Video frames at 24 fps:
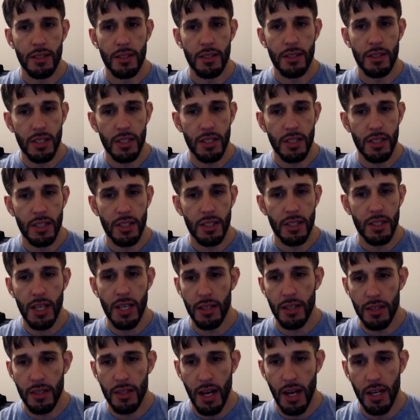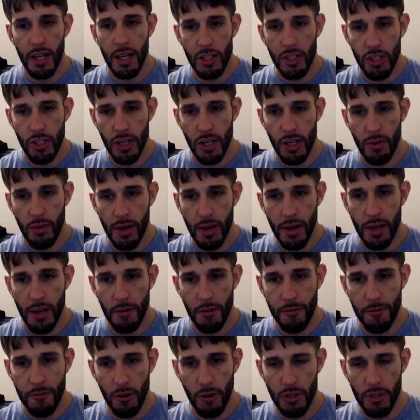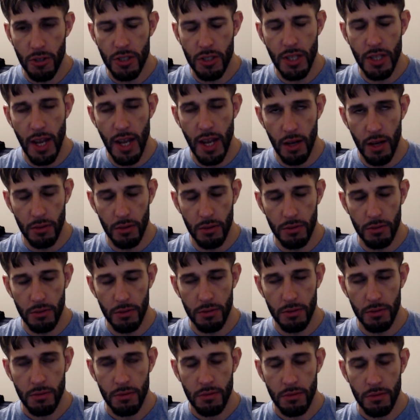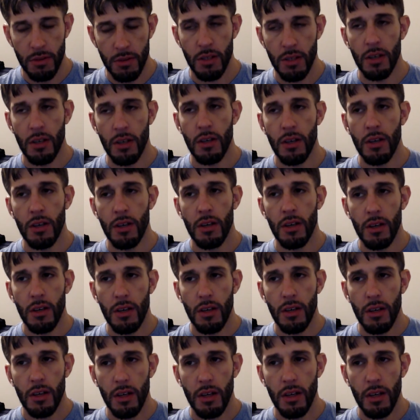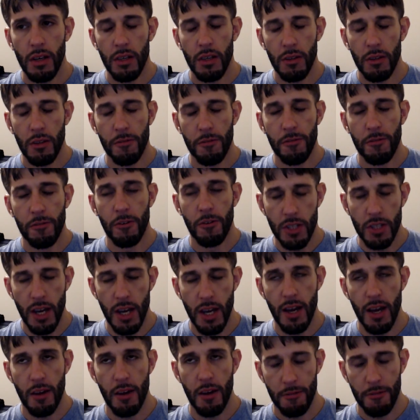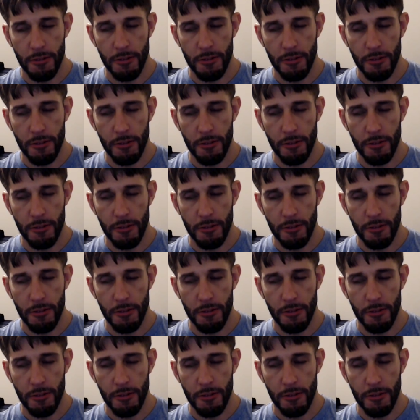this guy did not generate a first down in the first half.